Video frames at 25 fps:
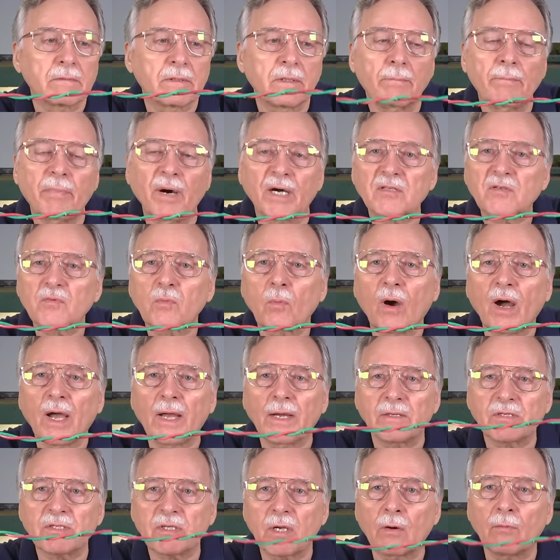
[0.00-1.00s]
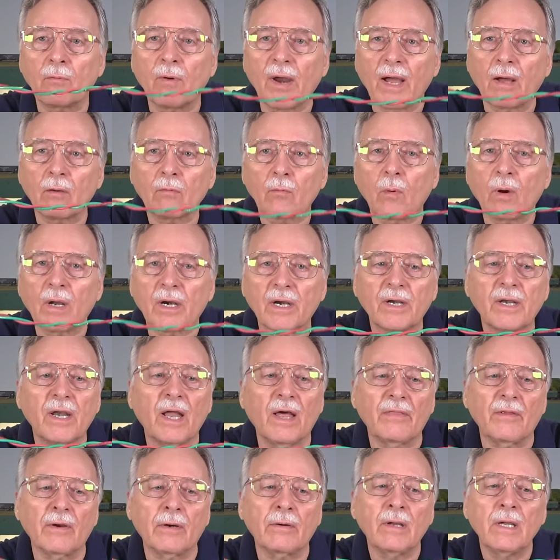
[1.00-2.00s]
the bus wires around one
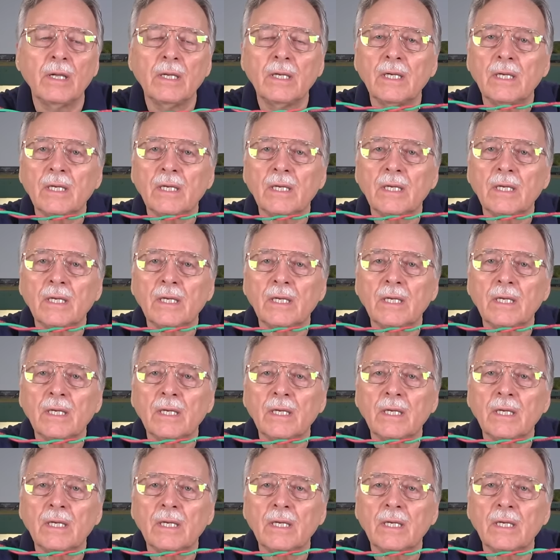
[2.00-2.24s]
another,